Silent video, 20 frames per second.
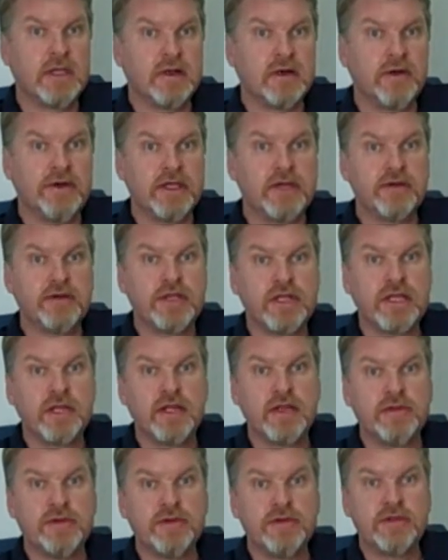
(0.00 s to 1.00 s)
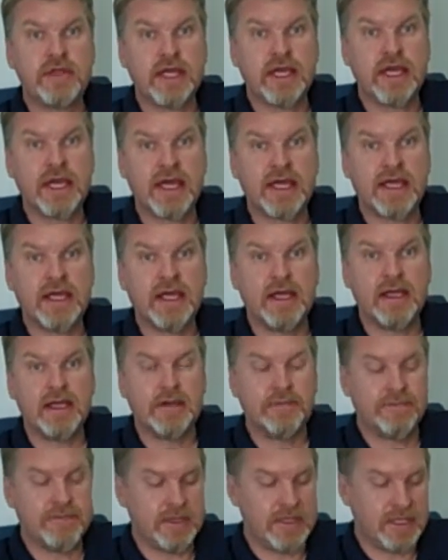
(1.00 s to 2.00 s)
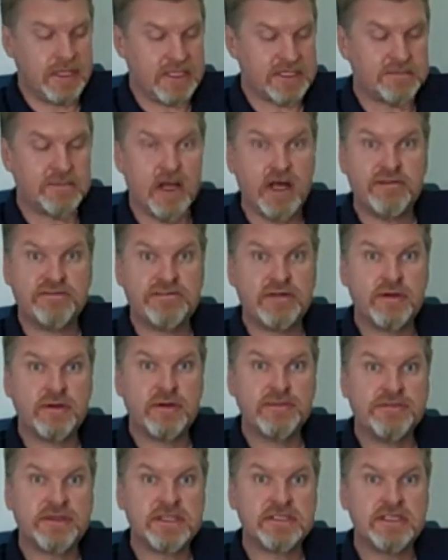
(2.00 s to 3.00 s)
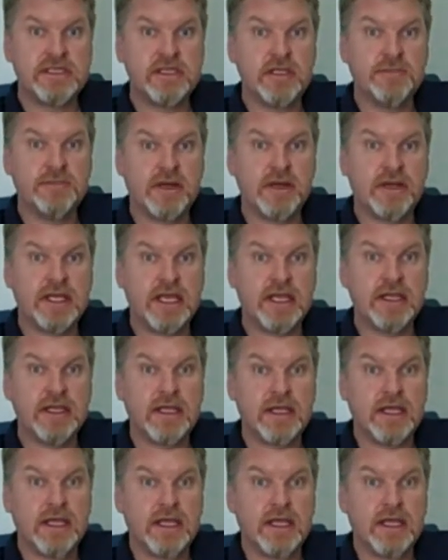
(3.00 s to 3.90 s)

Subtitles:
or it could include a smartphone that's in your pocket,